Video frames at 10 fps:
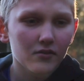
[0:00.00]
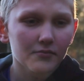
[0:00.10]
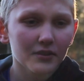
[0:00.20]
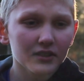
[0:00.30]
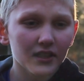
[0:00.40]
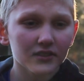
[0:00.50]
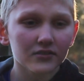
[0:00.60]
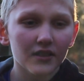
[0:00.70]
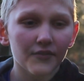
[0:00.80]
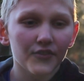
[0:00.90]
But the sentence
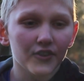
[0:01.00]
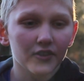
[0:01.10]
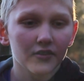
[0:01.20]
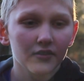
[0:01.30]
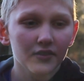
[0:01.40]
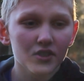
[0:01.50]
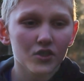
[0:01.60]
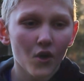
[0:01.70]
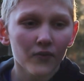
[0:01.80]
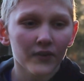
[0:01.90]
is everything. This
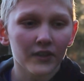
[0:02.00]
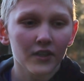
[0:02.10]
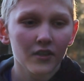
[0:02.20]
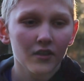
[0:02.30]
is over.